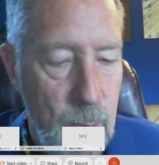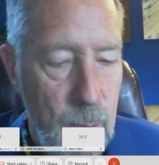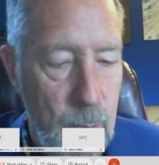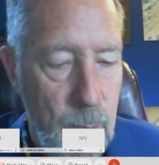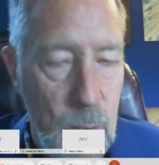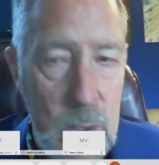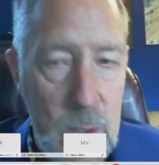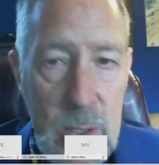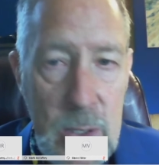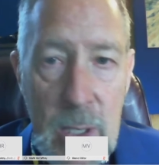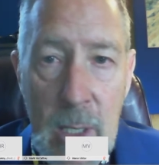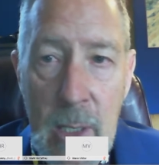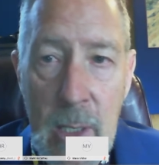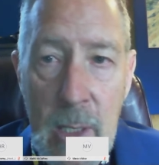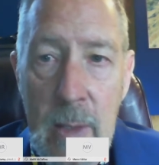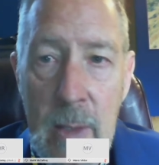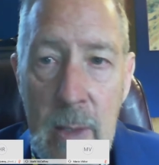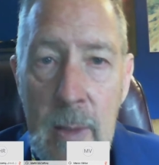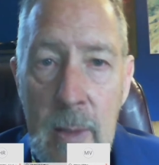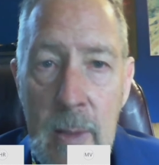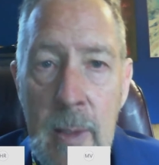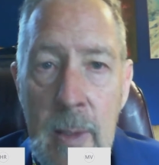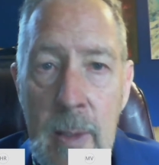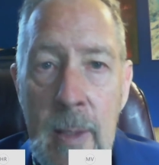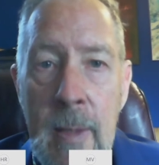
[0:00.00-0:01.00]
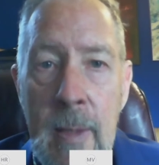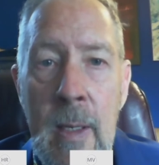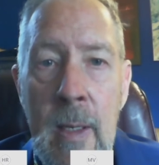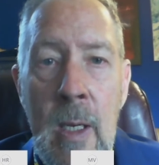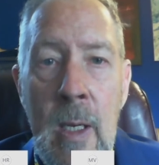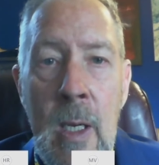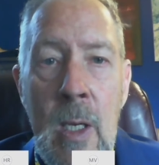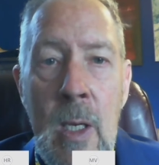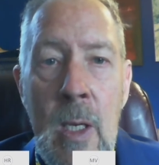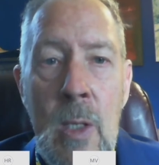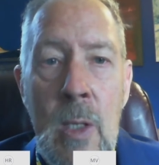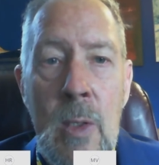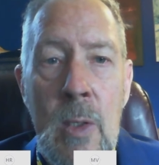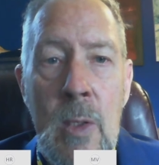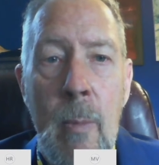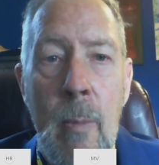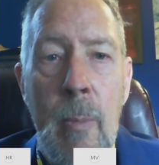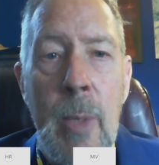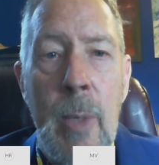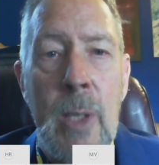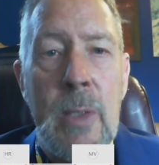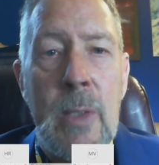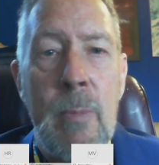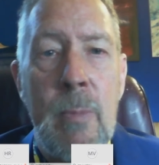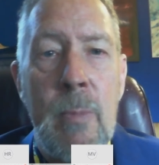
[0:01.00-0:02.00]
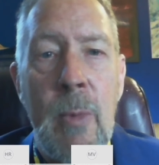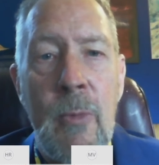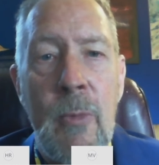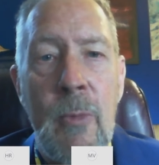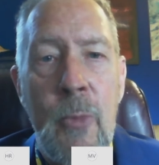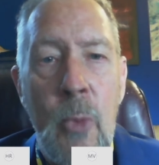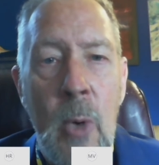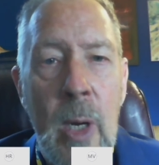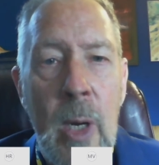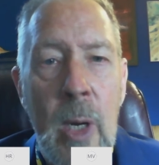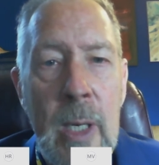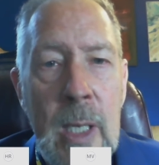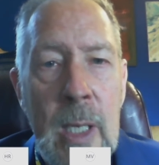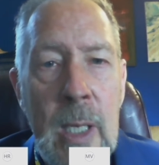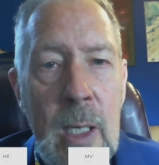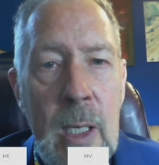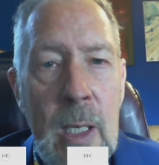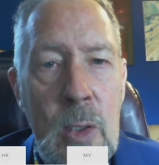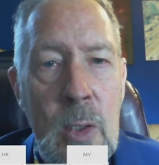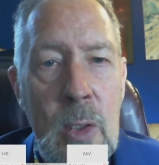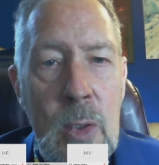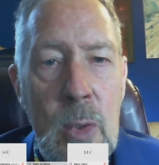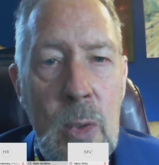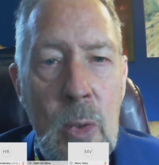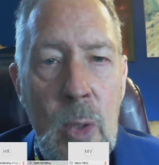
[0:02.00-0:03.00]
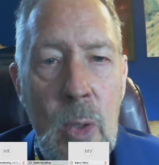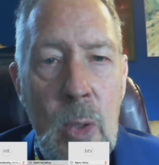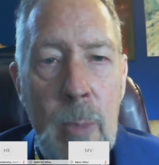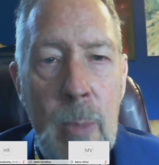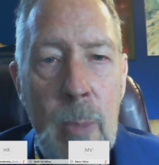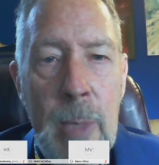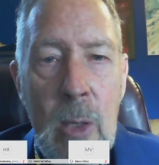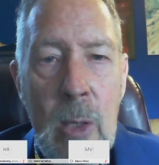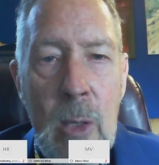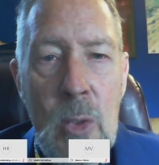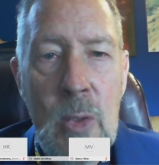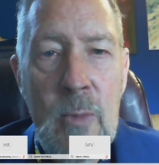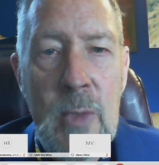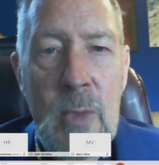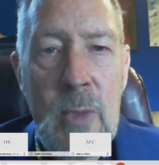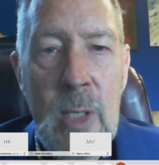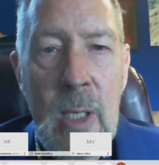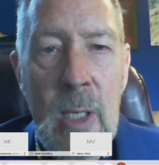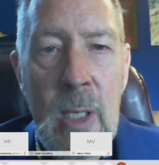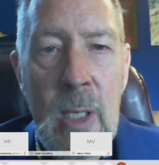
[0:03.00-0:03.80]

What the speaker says: Merced. But before I get into the powers of 10,